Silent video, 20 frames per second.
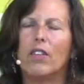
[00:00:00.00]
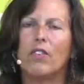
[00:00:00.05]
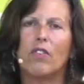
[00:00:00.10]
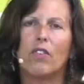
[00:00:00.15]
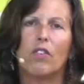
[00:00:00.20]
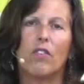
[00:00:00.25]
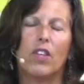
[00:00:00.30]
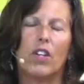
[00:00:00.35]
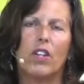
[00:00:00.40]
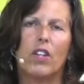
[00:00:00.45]

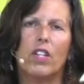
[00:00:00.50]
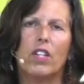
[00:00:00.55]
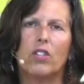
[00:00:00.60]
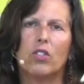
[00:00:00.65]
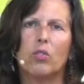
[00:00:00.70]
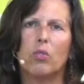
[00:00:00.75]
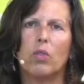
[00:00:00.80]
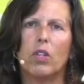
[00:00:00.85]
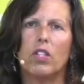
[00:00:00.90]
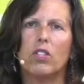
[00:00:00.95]
for
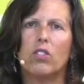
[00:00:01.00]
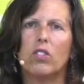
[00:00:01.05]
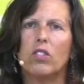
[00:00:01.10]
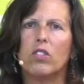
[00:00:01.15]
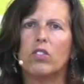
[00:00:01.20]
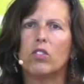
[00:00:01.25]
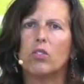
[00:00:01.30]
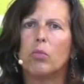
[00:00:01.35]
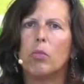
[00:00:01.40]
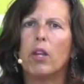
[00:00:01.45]
various
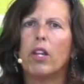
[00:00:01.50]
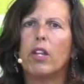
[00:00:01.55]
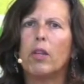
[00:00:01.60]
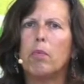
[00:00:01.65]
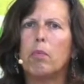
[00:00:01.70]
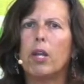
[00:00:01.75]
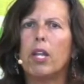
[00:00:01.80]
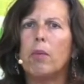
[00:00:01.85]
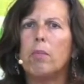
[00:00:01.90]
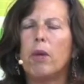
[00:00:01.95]
reasons, but it
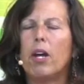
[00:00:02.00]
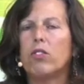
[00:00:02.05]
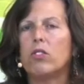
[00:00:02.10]
had been about